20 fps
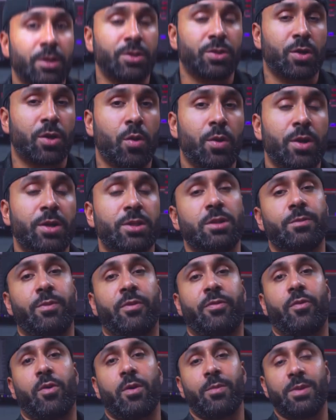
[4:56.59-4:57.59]
So going into the
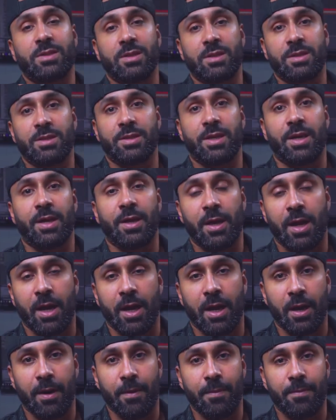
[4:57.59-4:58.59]
performance of this thing,
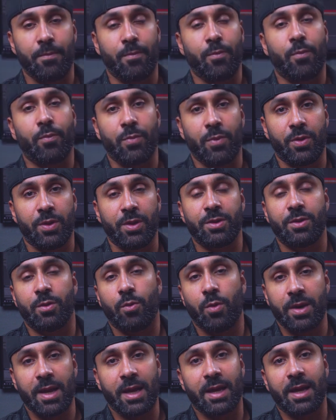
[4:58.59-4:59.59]
the
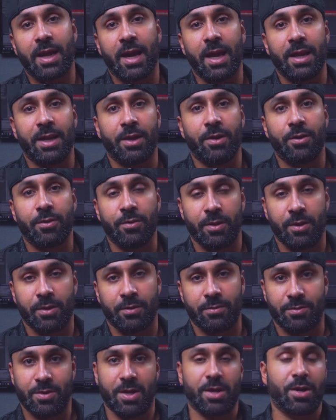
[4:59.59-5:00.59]
one I got here
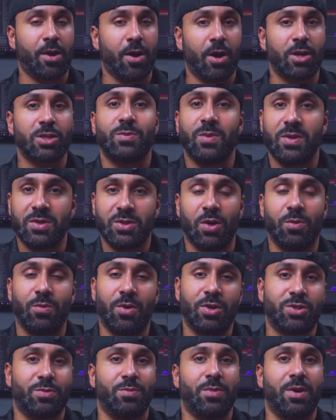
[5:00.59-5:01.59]
that cost me so
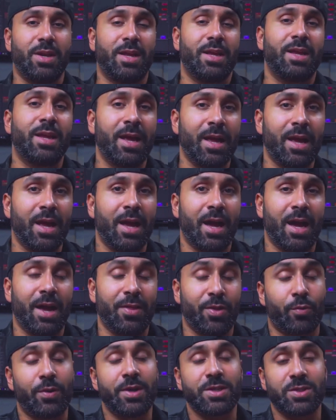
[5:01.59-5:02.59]
much money,
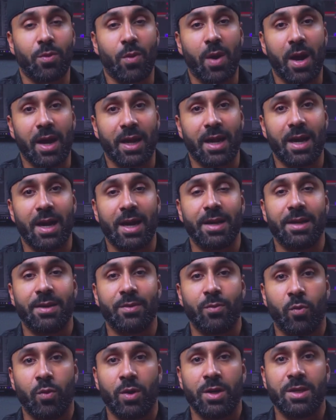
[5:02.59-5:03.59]
and the reason why I got
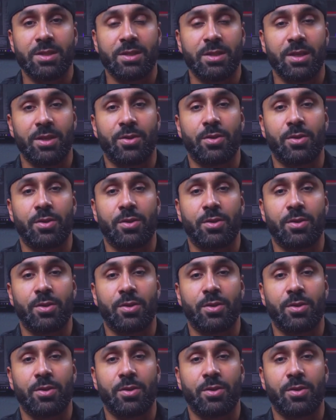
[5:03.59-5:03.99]
it was the